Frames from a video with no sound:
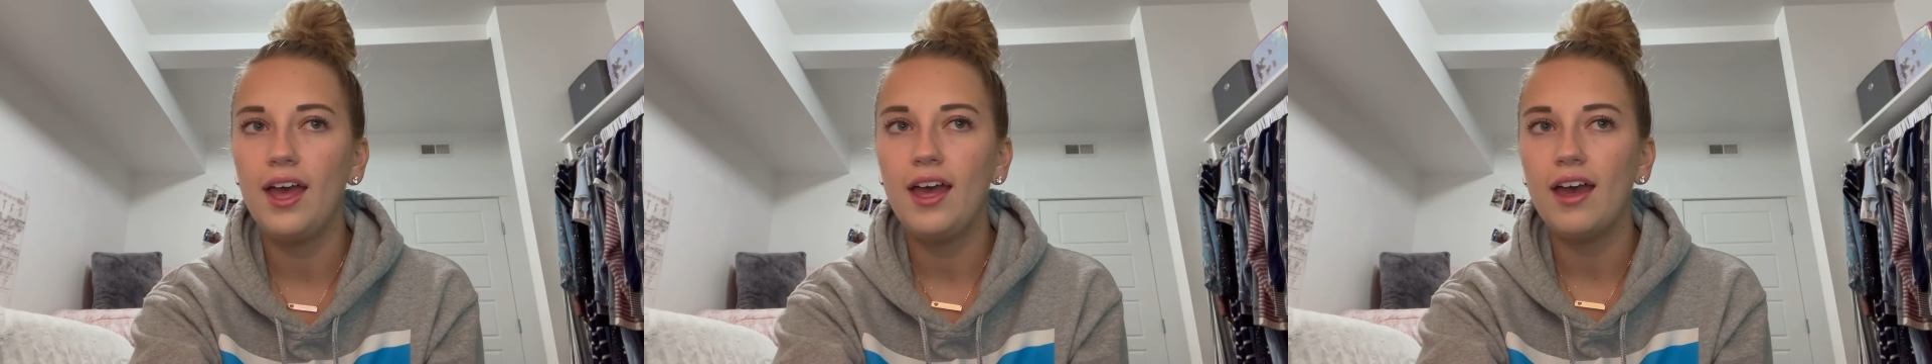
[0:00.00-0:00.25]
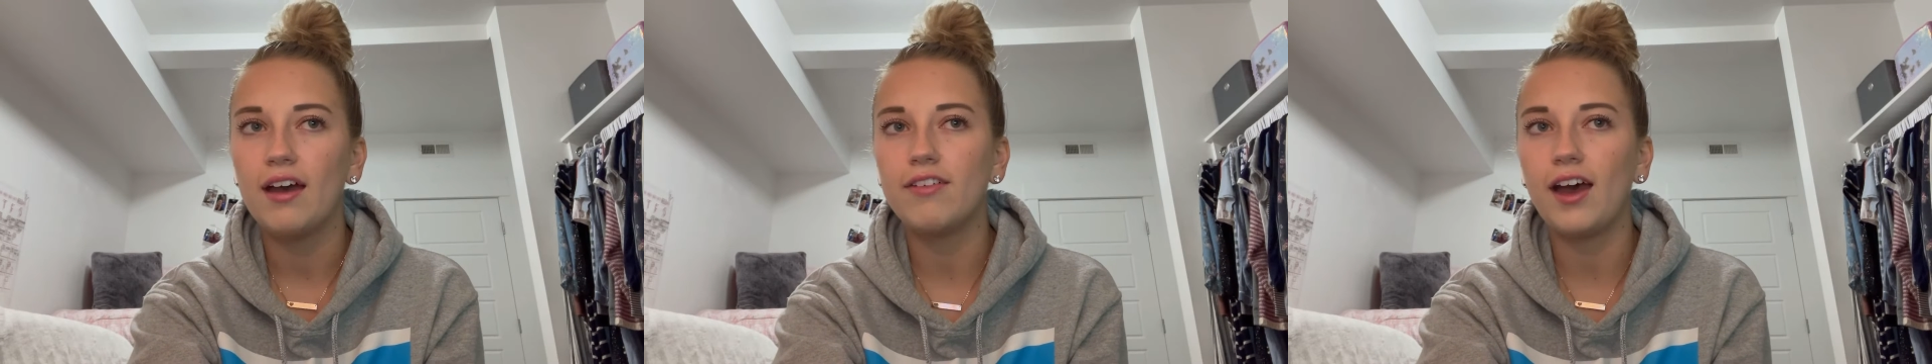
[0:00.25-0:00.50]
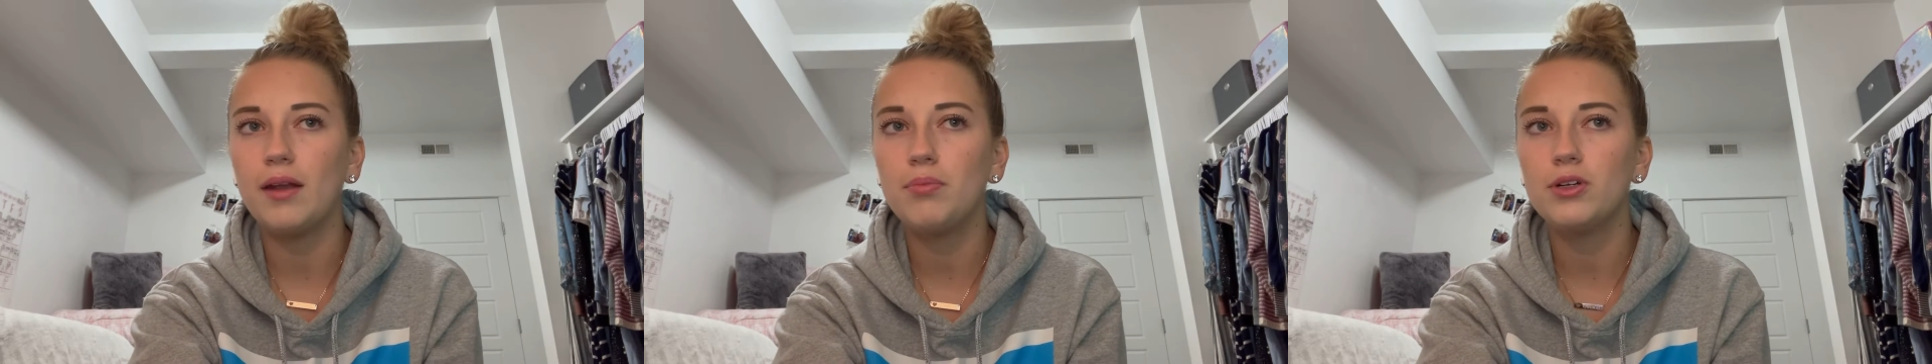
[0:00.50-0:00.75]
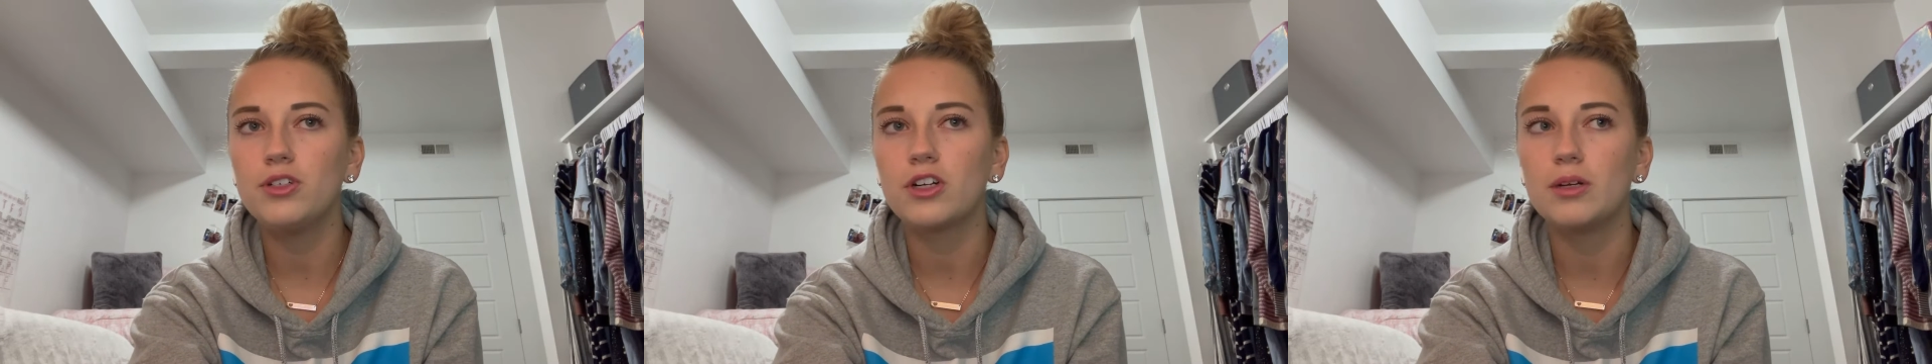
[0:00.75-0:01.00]
have had
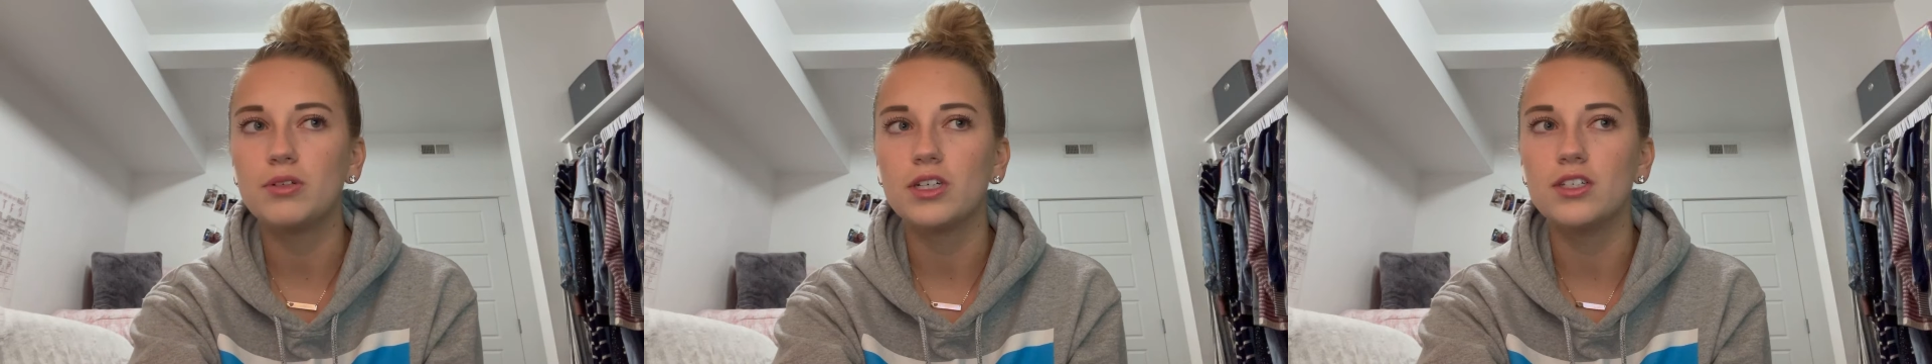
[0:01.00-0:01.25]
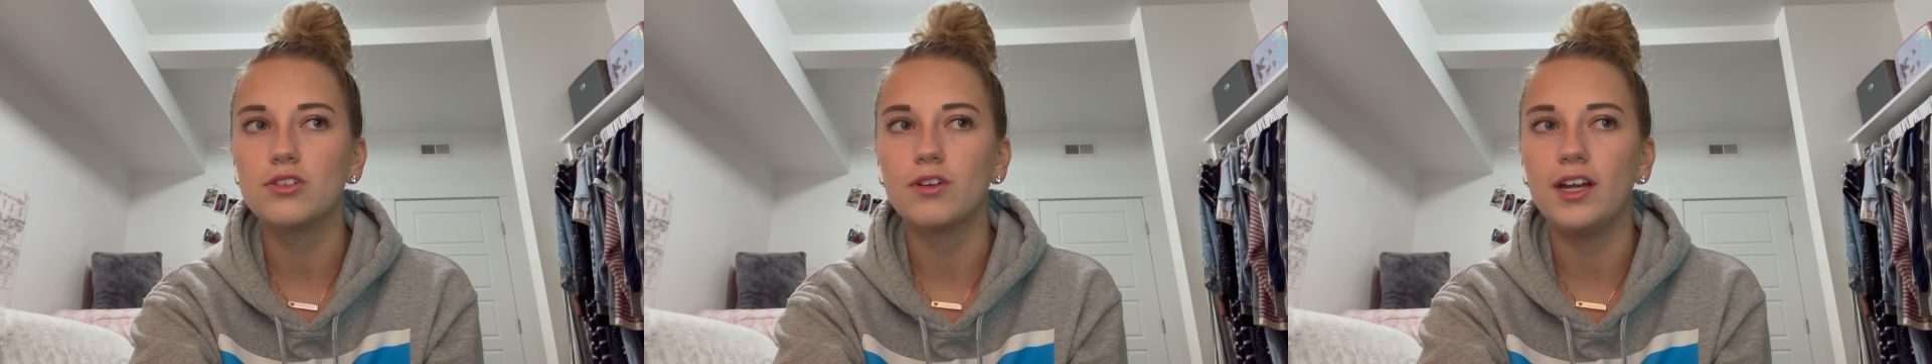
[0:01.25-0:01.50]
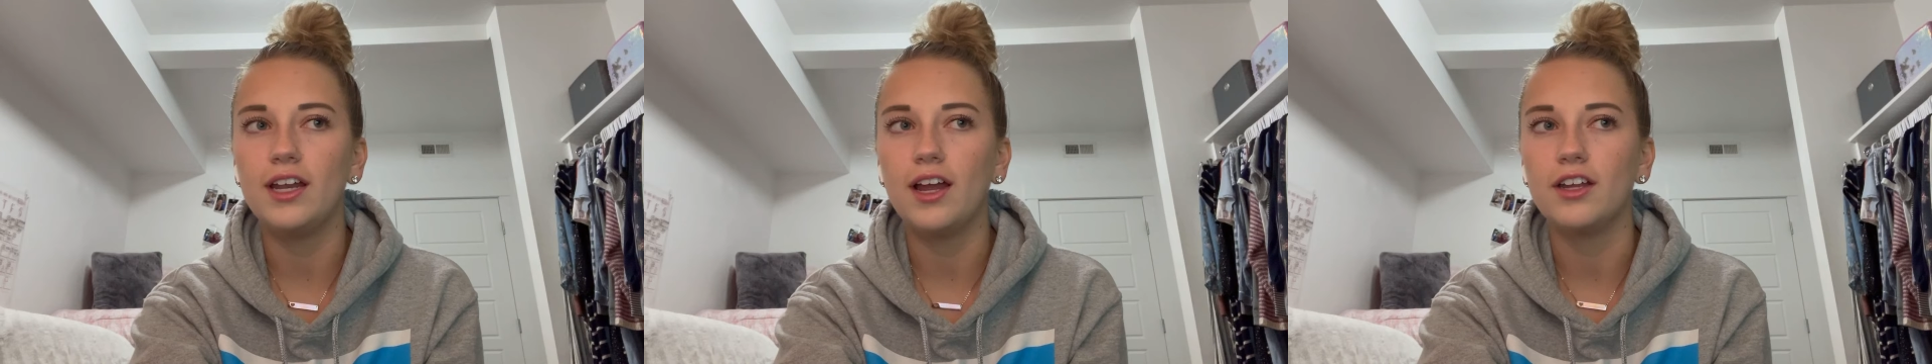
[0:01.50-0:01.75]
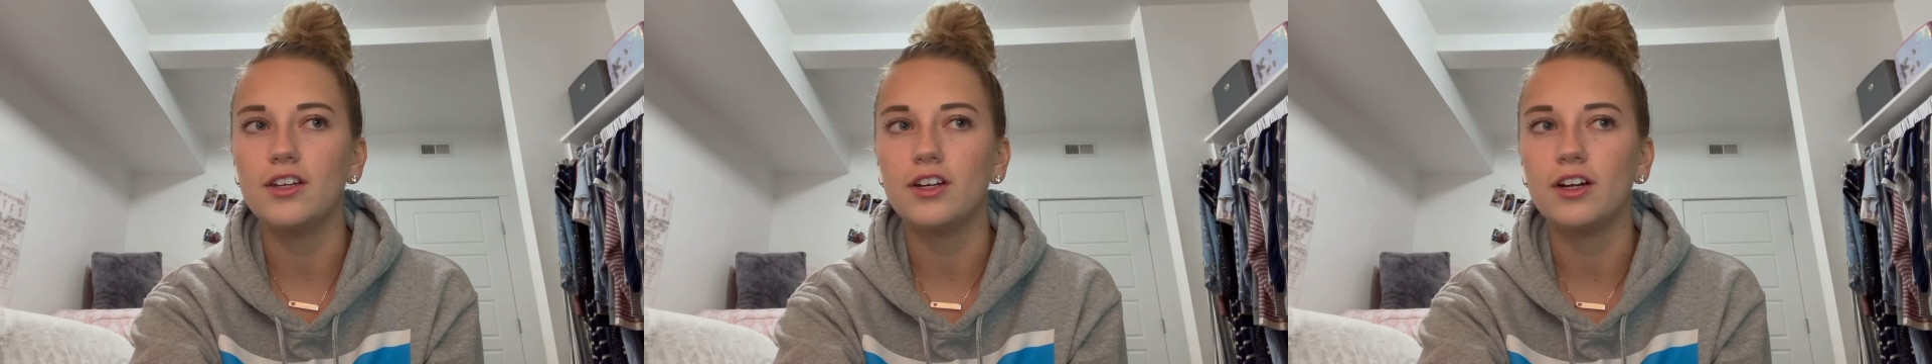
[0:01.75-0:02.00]
prescriptions written
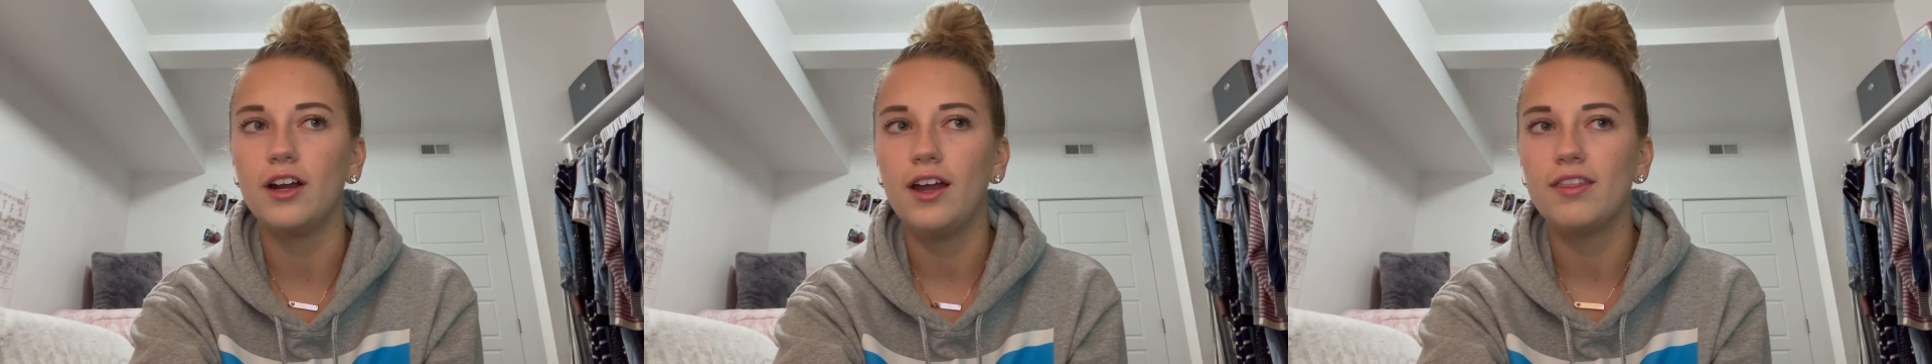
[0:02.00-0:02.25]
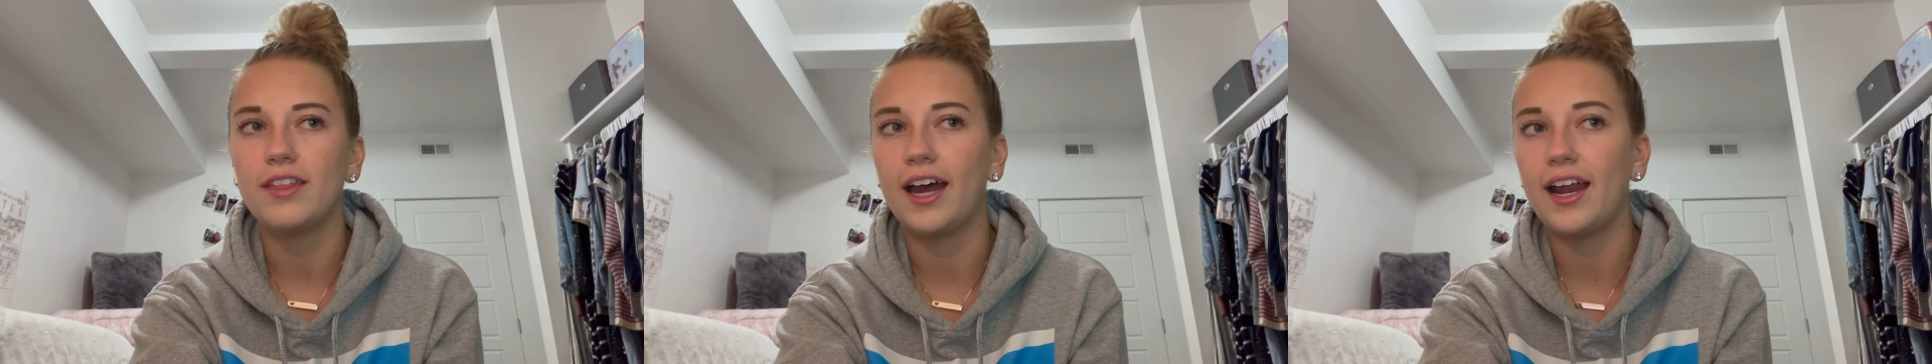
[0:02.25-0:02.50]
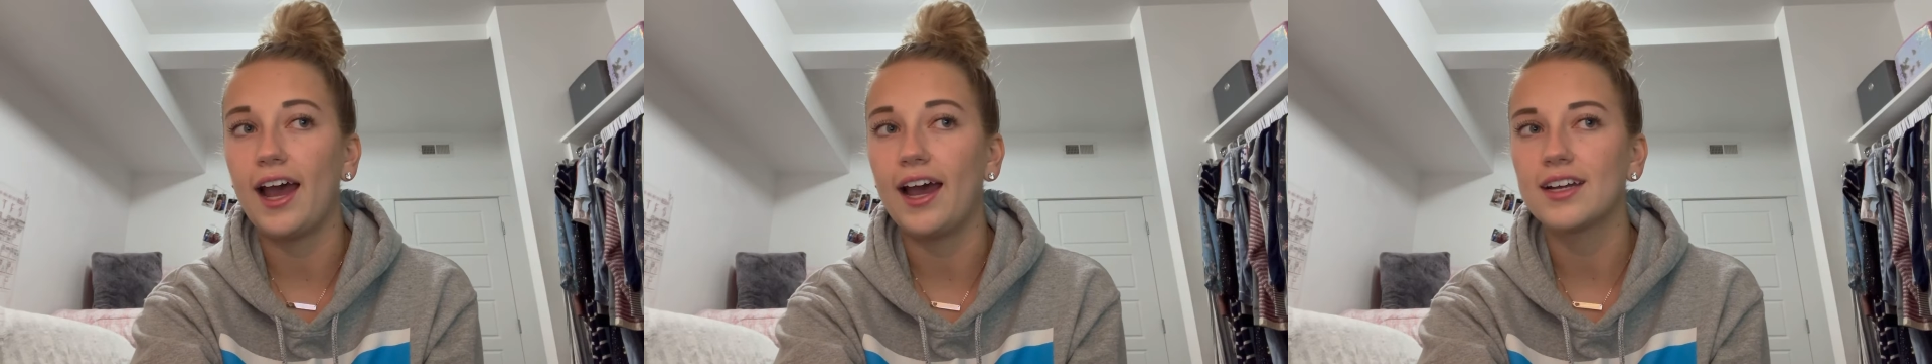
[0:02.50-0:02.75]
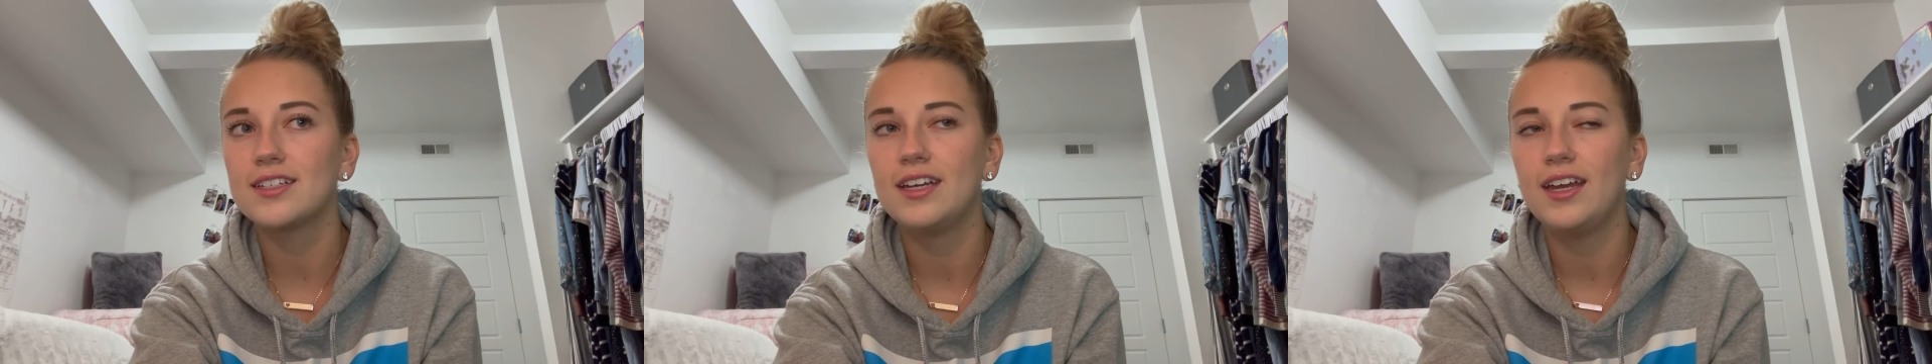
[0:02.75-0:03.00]
under that
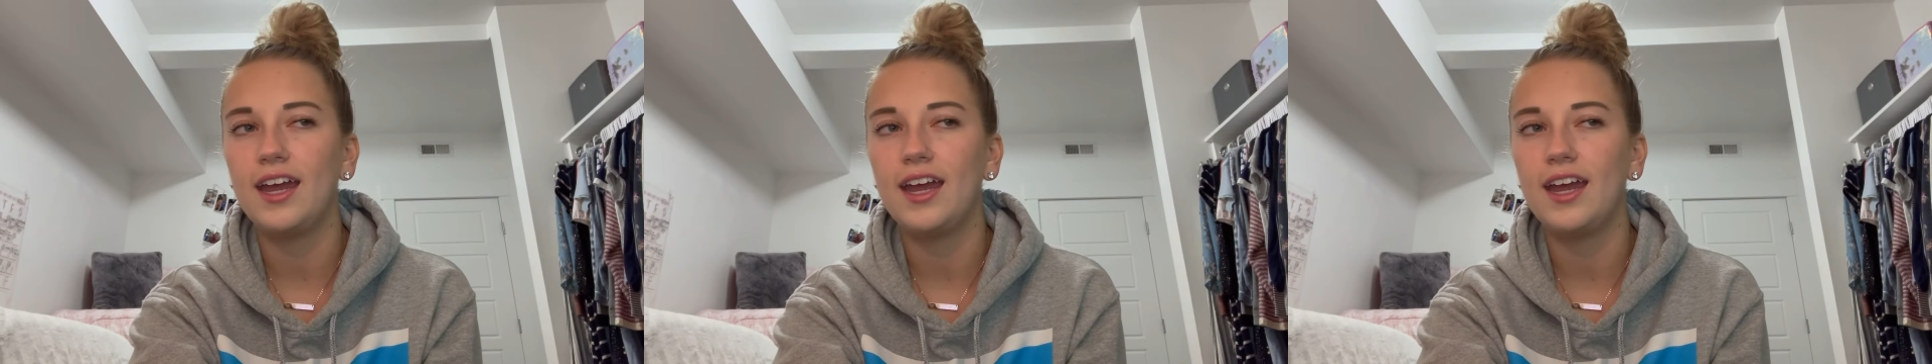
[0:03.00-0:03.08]
act,